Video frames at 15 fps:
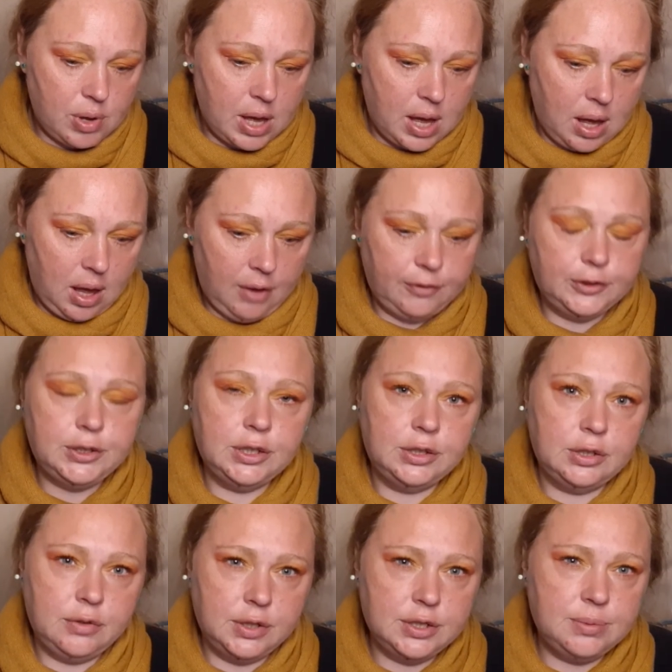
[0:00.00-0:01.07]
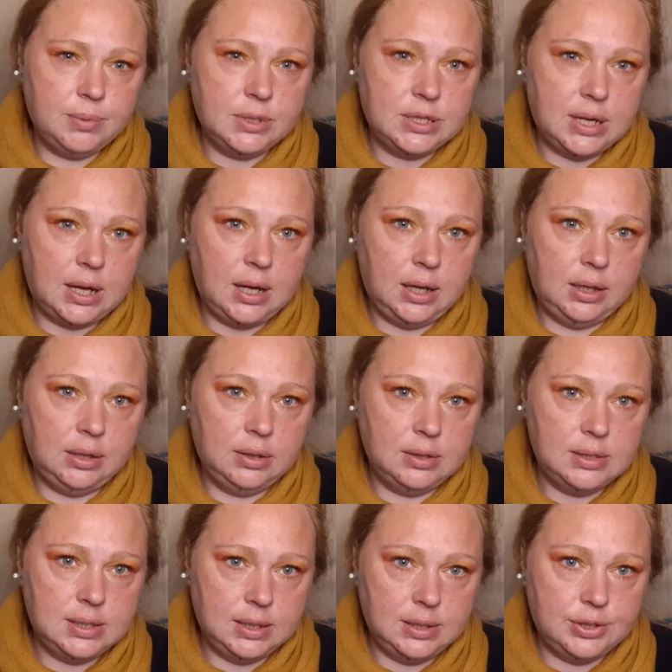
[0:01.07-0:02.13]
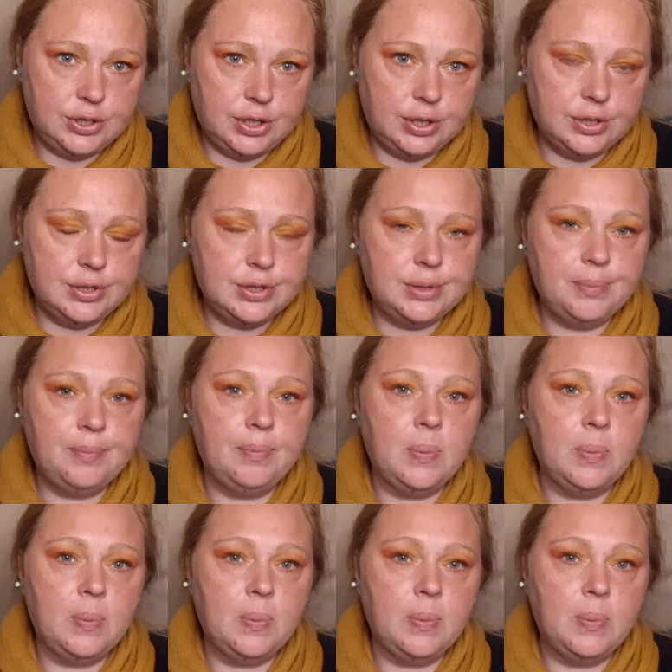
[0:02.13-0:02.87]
After the Christmas Day seizures,